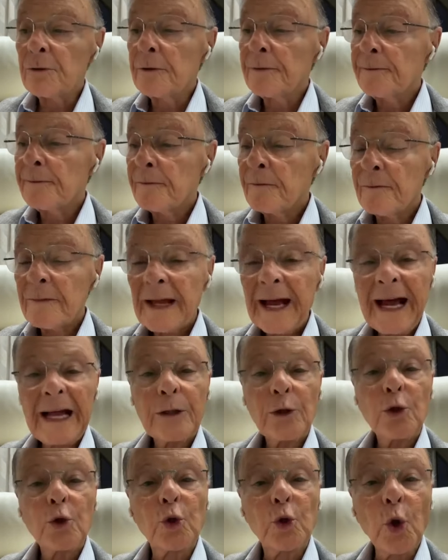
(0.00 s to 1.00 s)
was
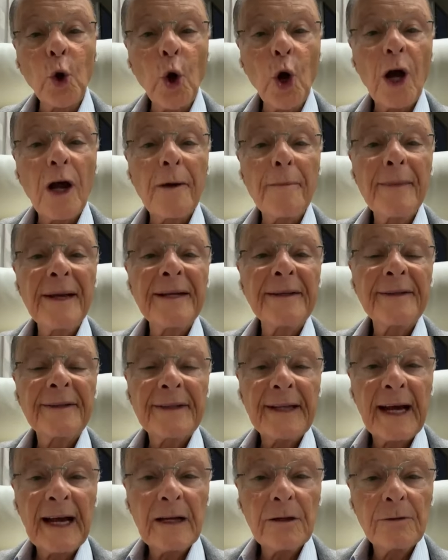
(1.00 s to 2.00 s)
being
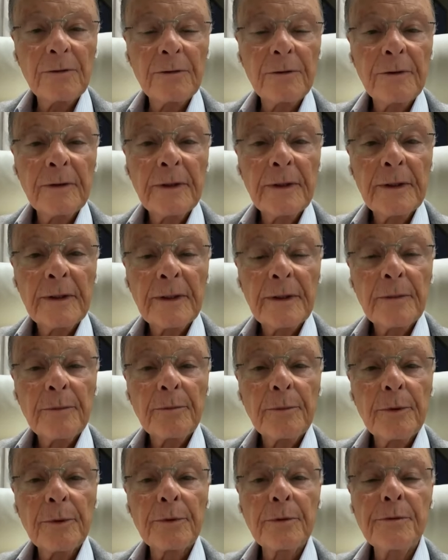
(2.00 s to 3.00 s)
tormented
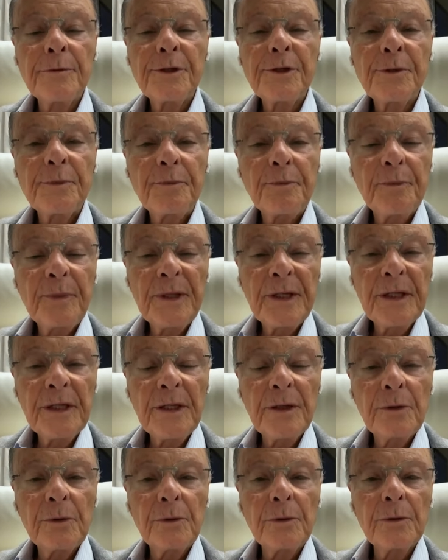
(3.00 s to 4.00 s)
by a
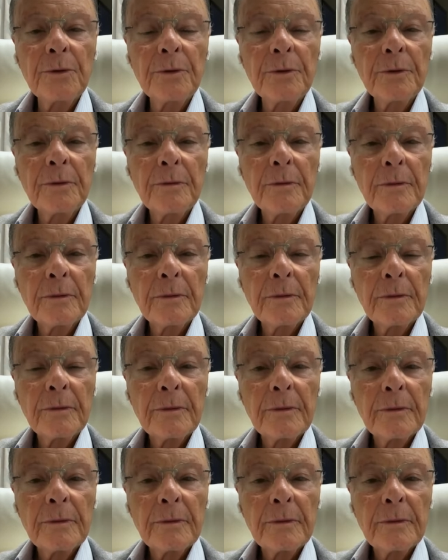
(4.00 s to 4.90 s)
spirit